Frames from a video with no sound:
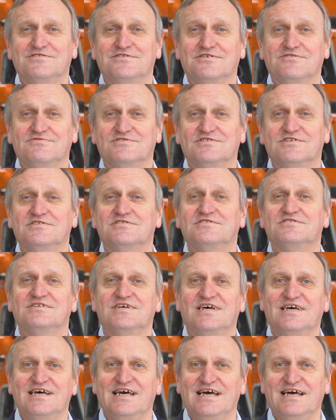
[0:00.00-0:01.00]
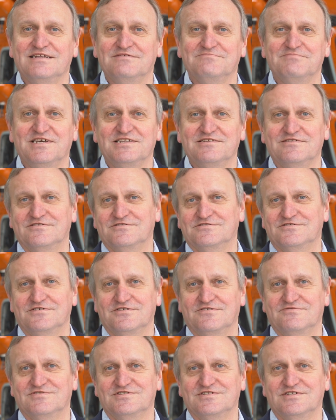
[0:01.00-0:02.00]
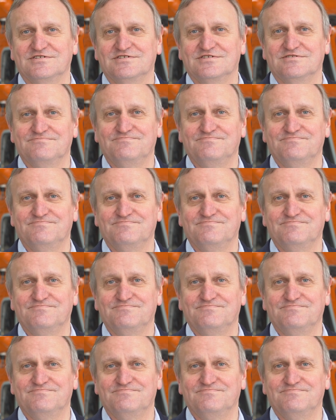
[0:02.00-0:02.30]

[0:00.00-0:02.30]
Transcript: services and maintenance services.